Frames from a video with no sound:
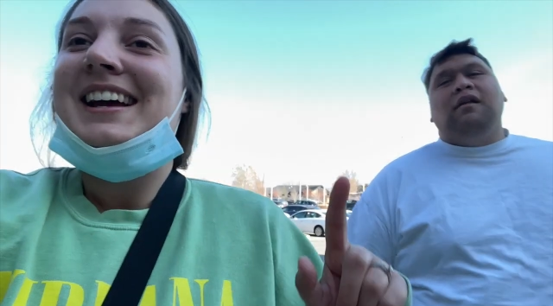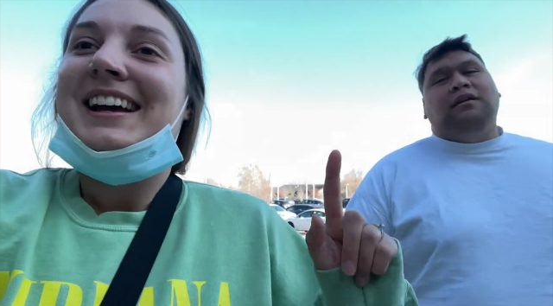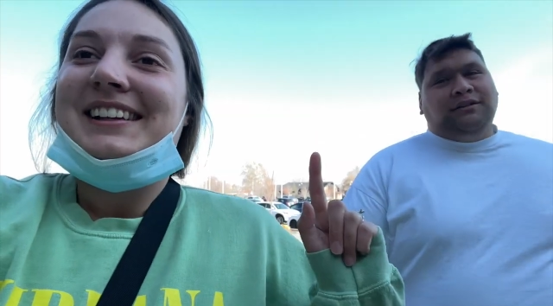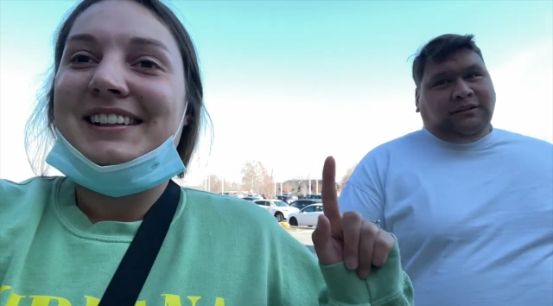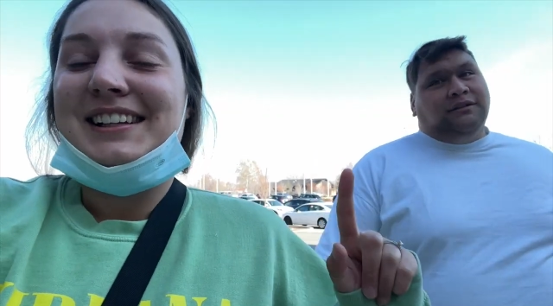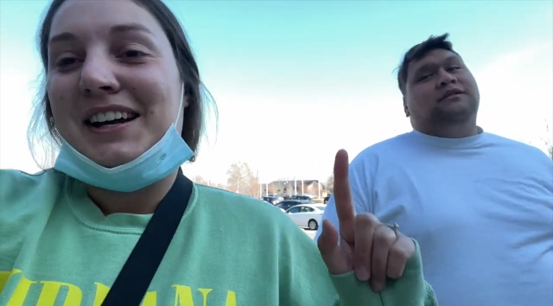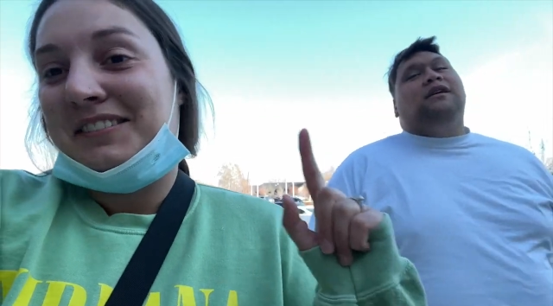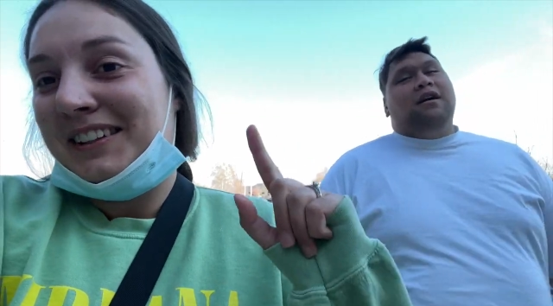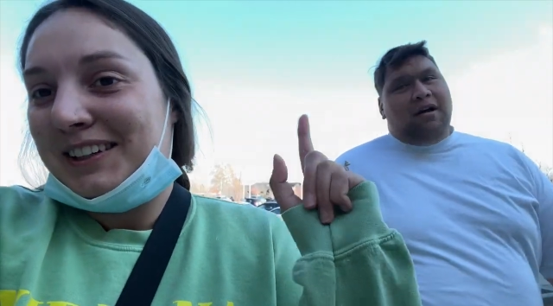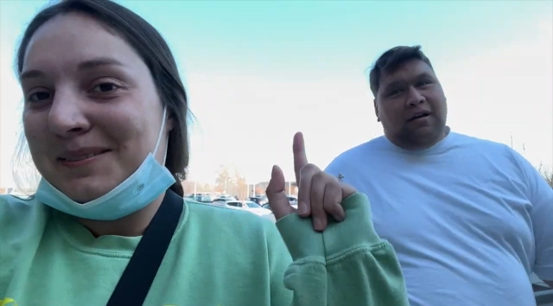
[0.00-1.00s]
Speaker 1: Didn't have a
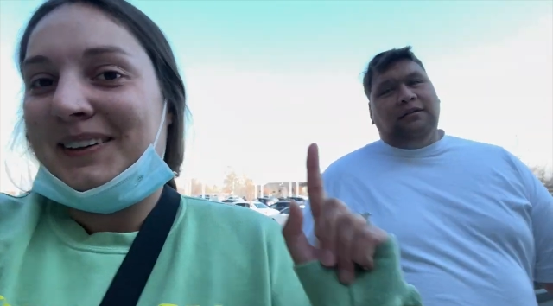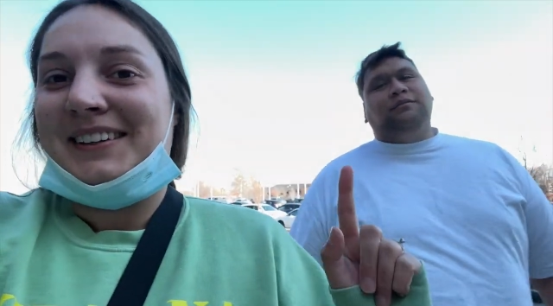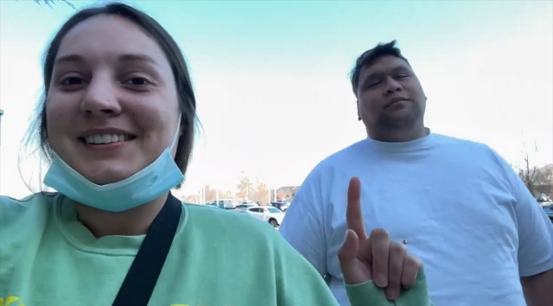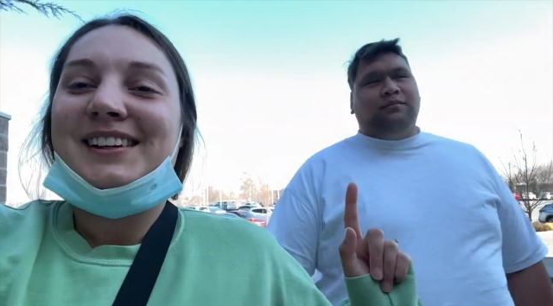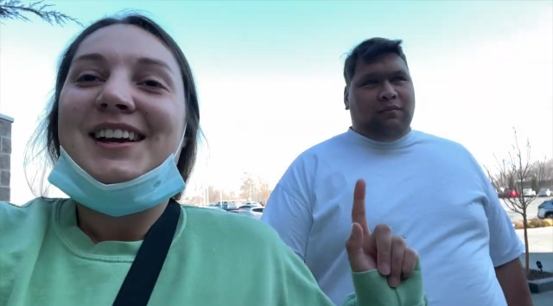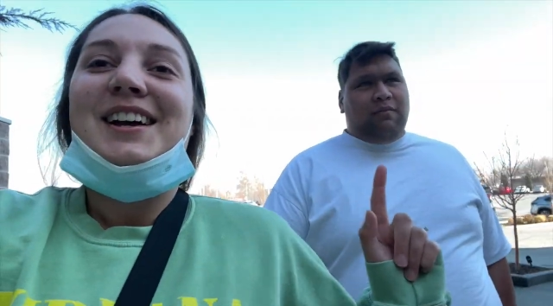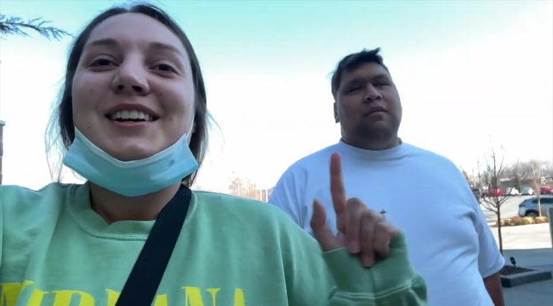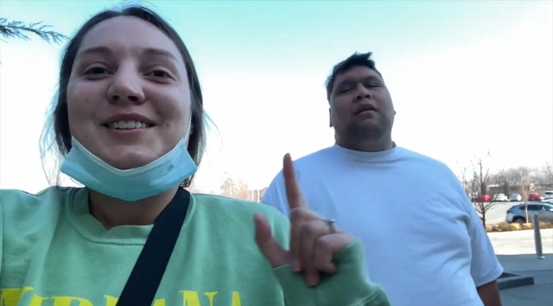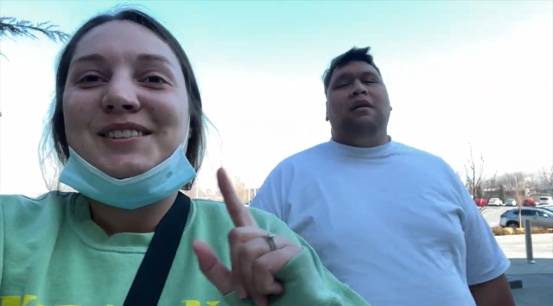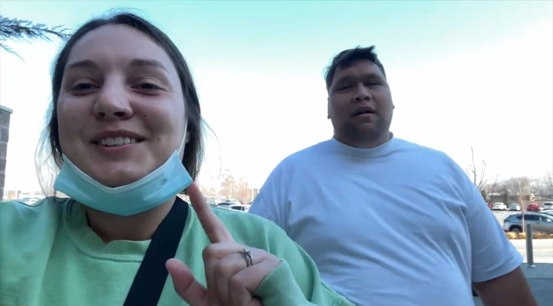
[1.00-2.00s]
good experience. So
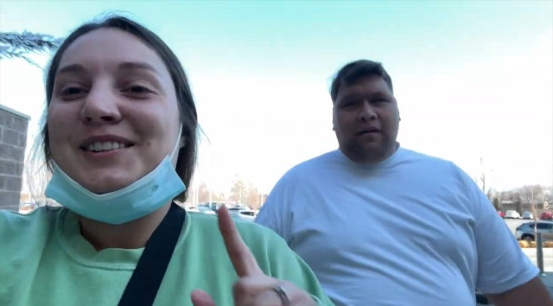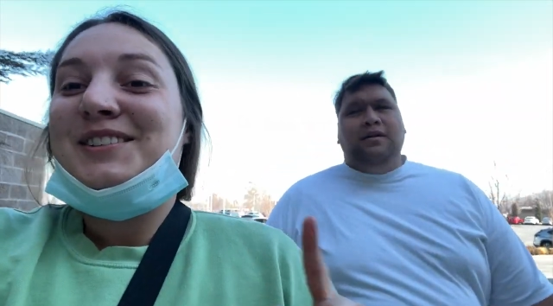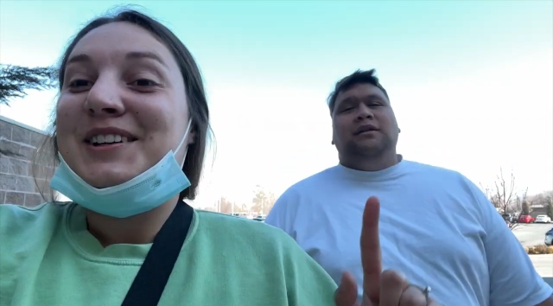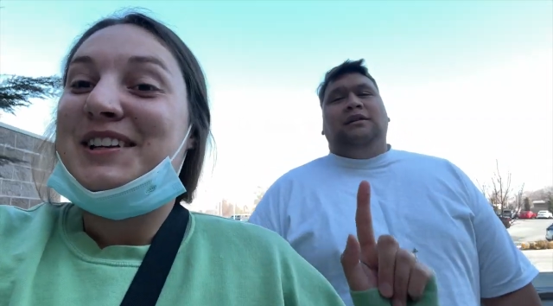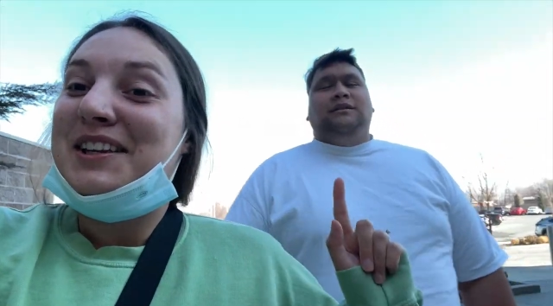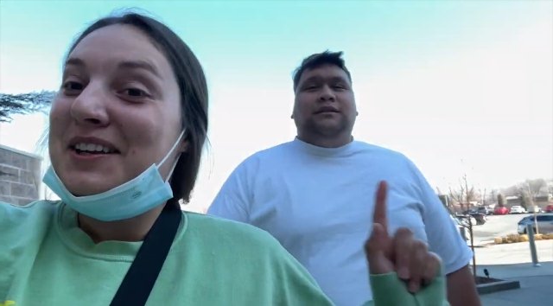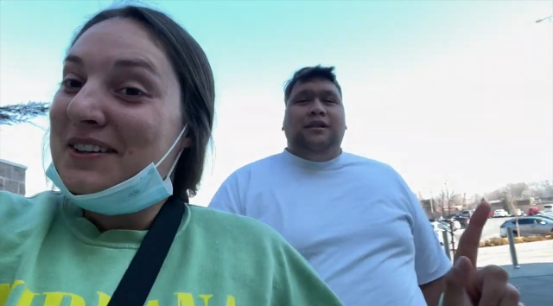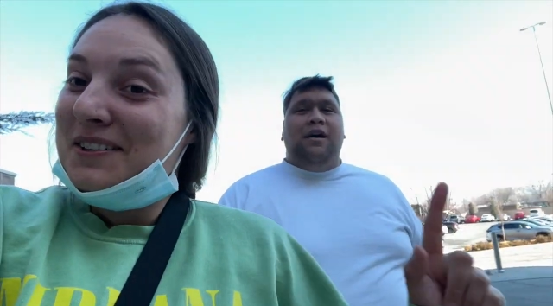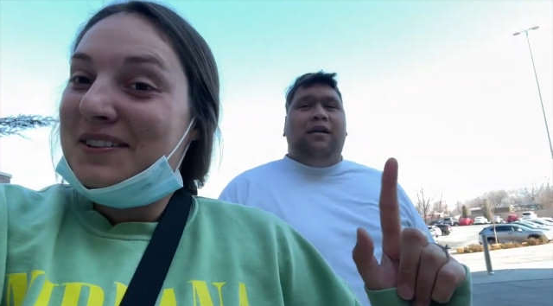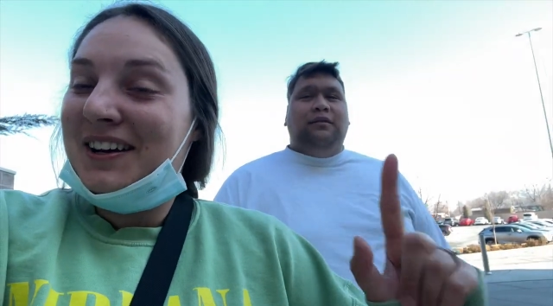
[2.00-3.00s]
we're just going to a
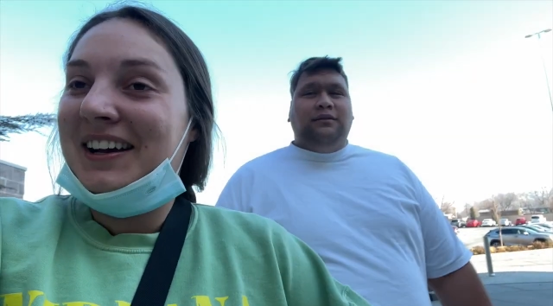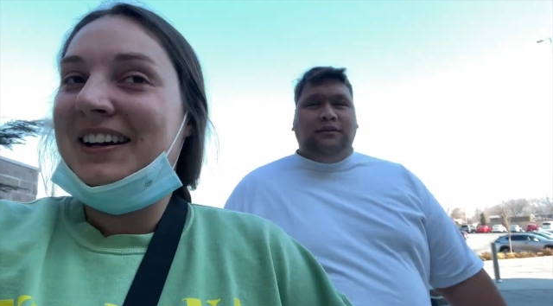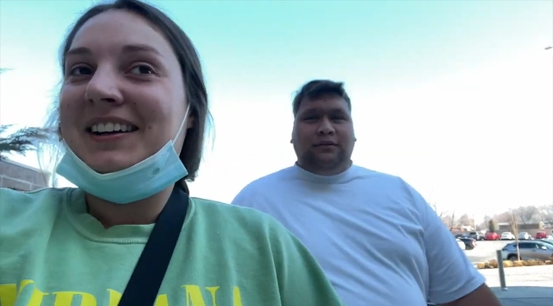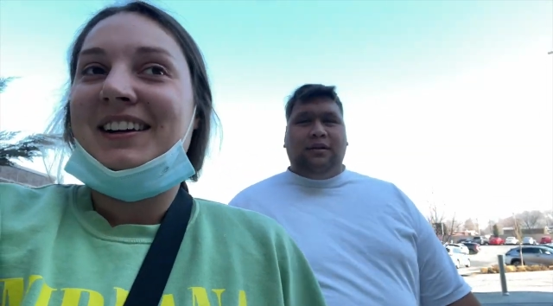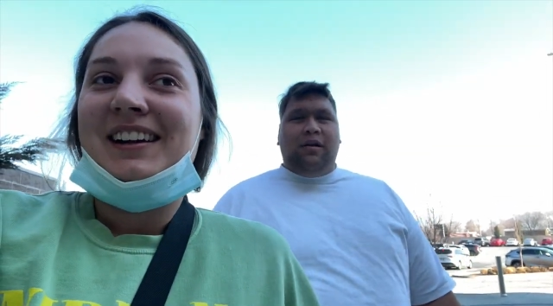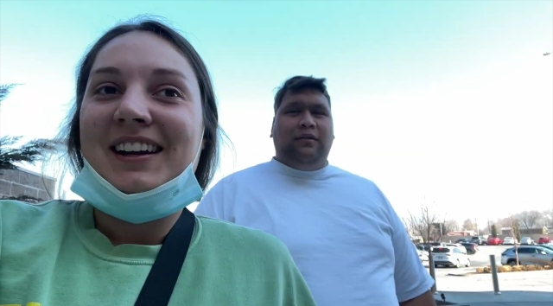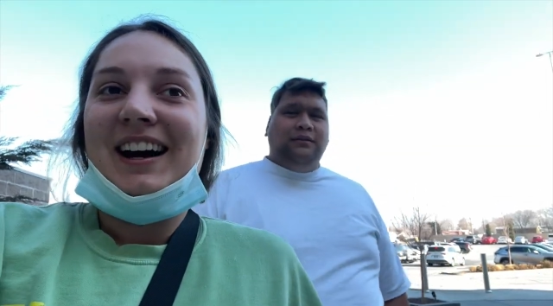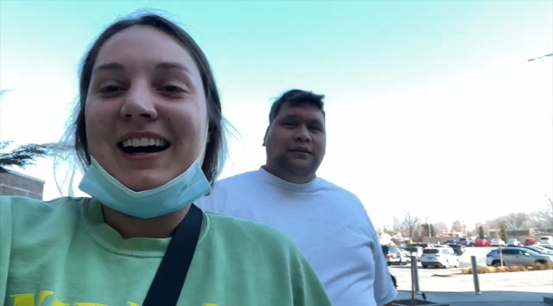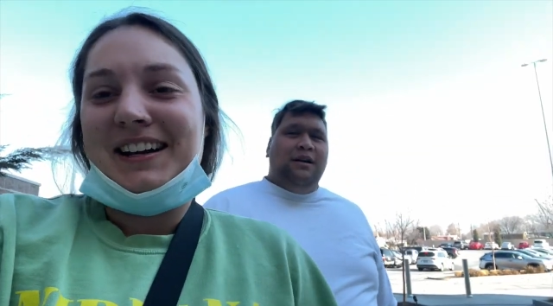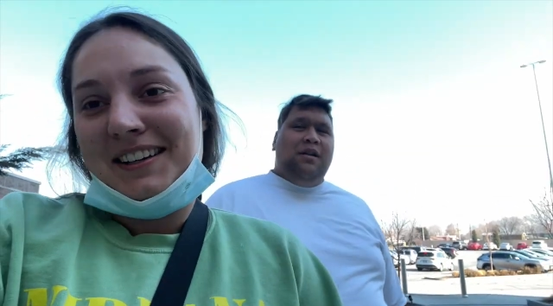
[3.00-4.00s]
new
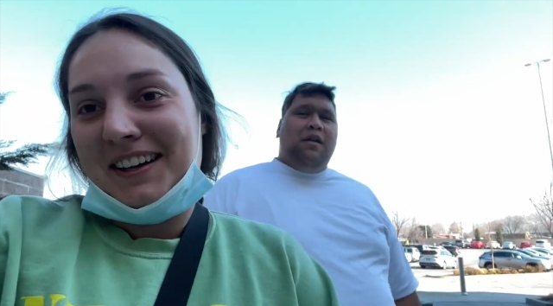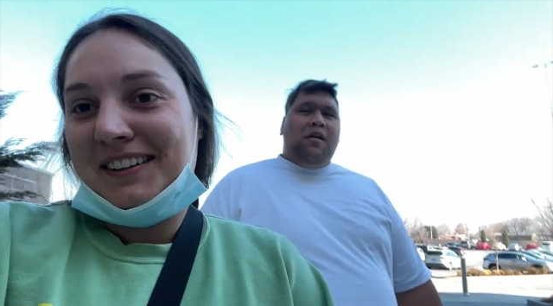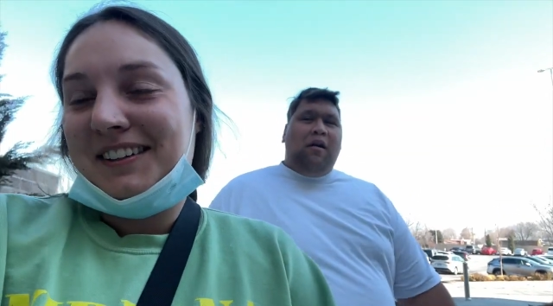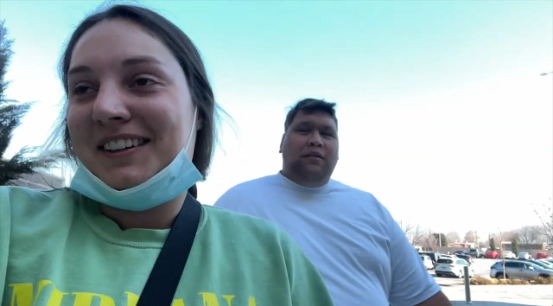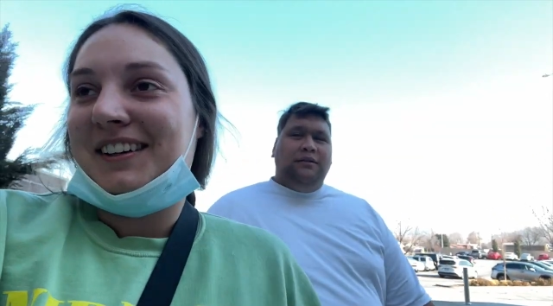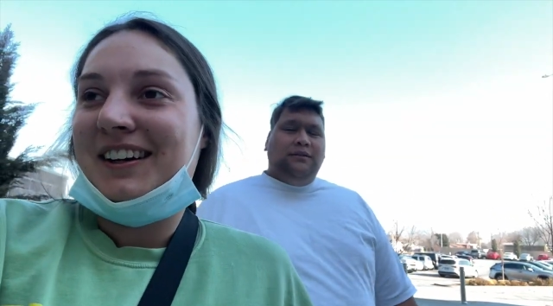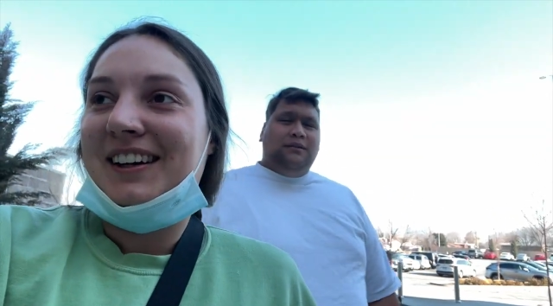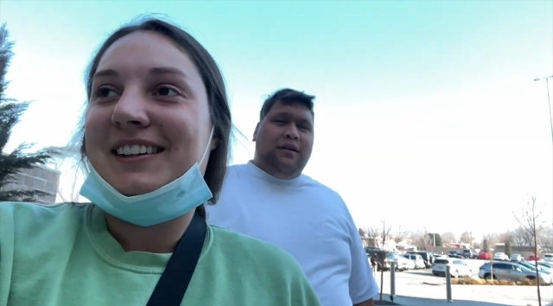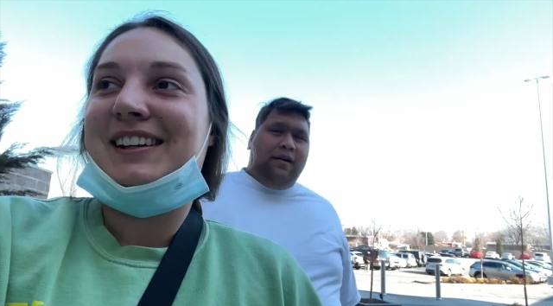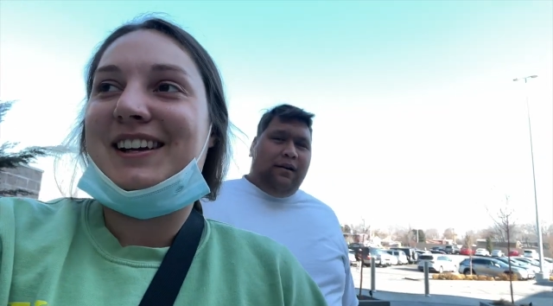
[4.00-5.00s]
eye doctor to